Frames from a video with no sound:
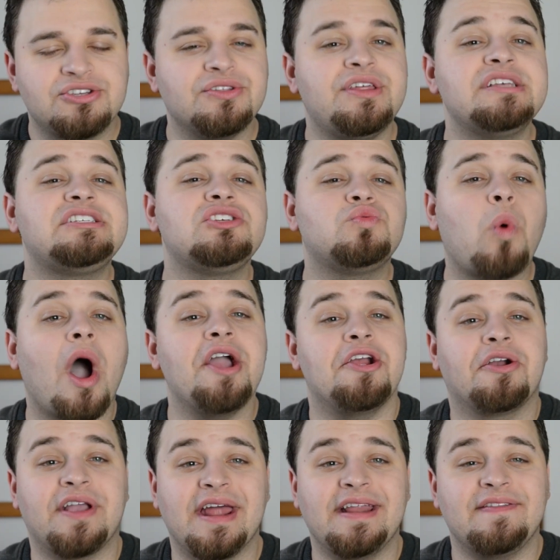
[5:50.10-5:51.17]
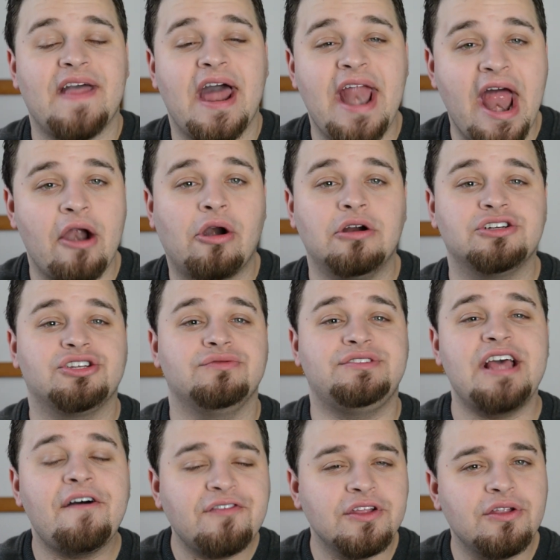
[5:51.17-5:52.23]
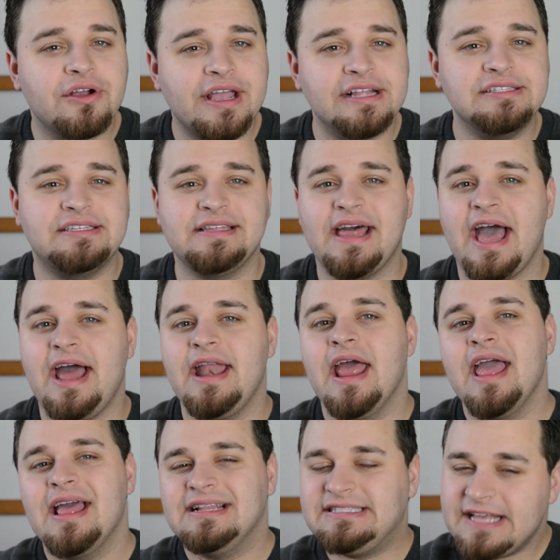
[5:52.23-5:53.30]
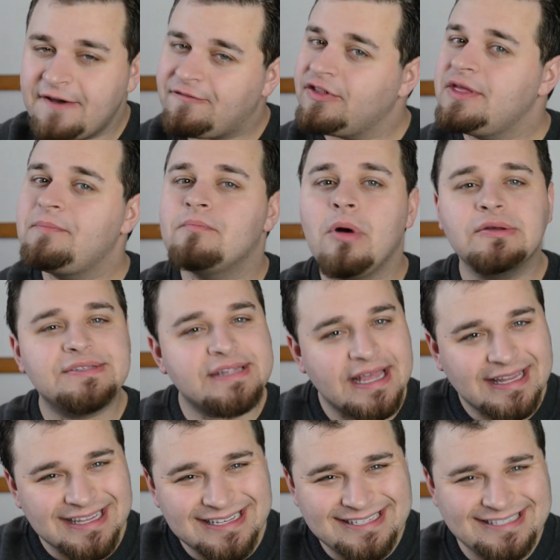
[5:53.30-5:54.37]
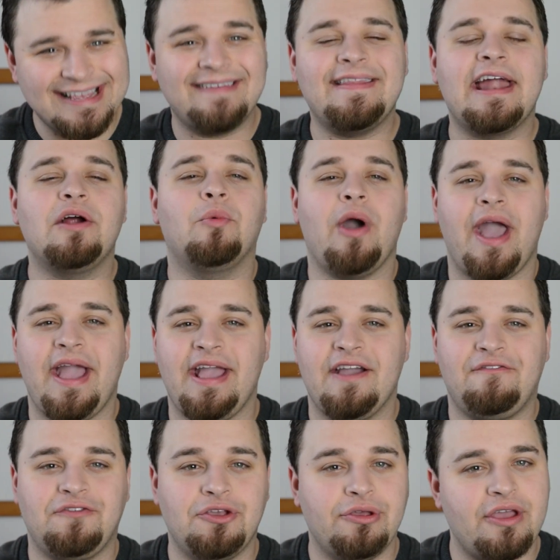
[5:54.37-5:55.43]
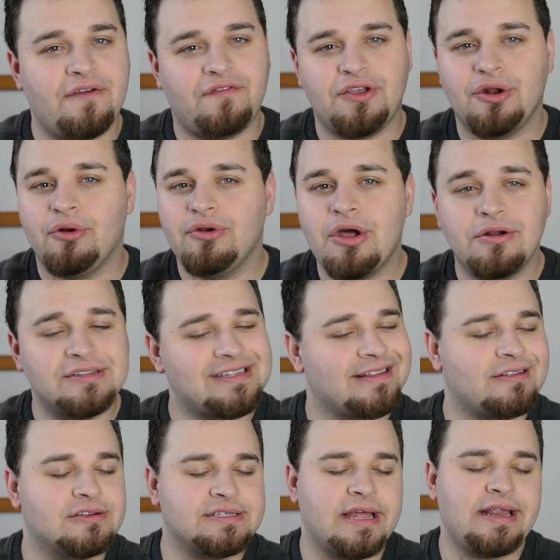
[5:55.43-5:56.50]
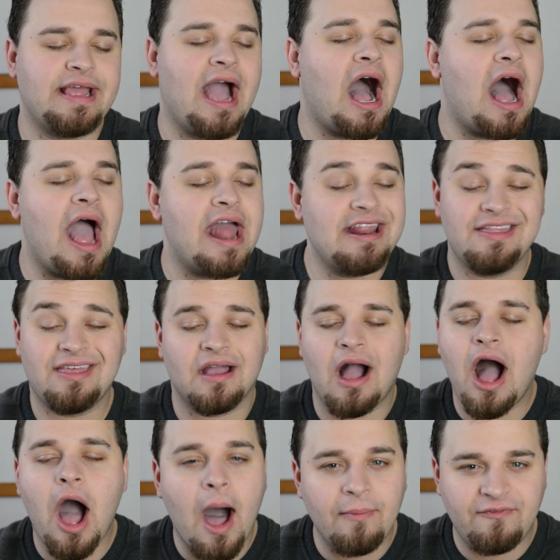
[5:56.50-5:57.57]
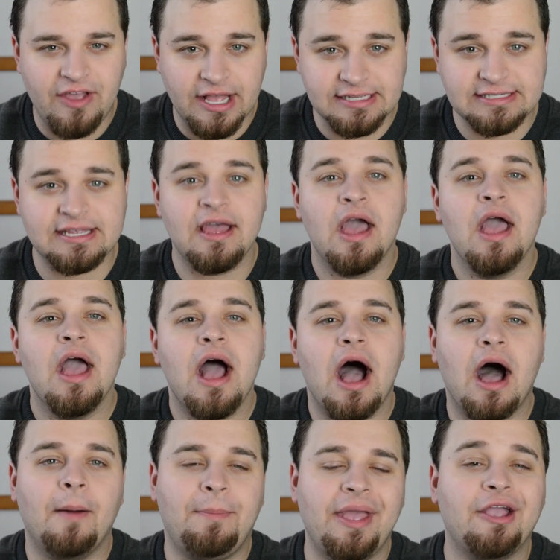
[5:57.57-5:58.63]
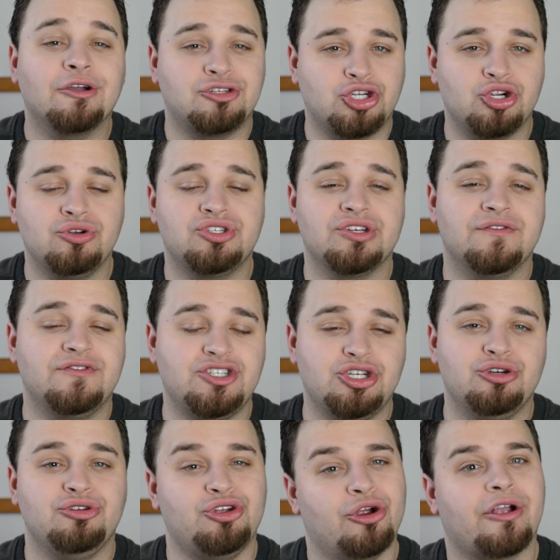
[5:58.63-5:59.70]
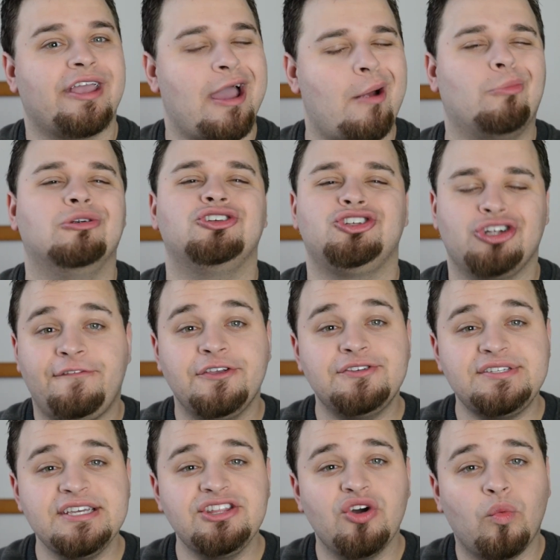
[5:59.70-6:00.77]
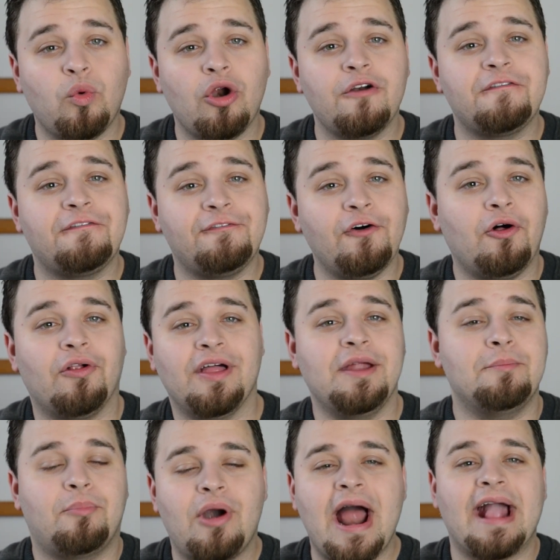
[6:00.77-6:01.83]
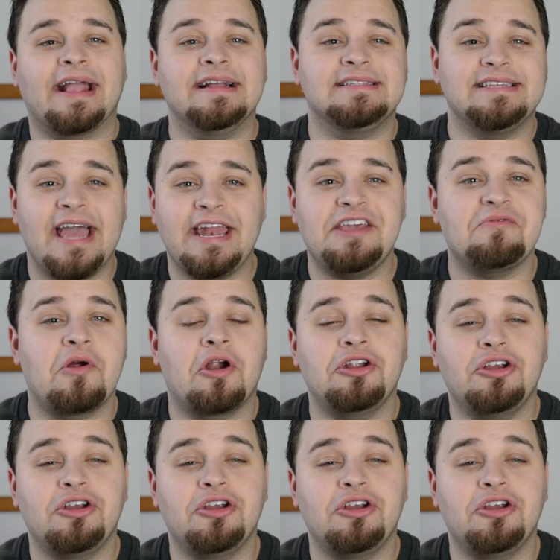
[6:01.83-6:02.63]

so this is why you're getting that error. So definitely look into that. Definitely, most likely send that away if you if you don't notice that there's any anything obvious uh, being obtrusive to your camera shot. If you see the word full in brackets anywhere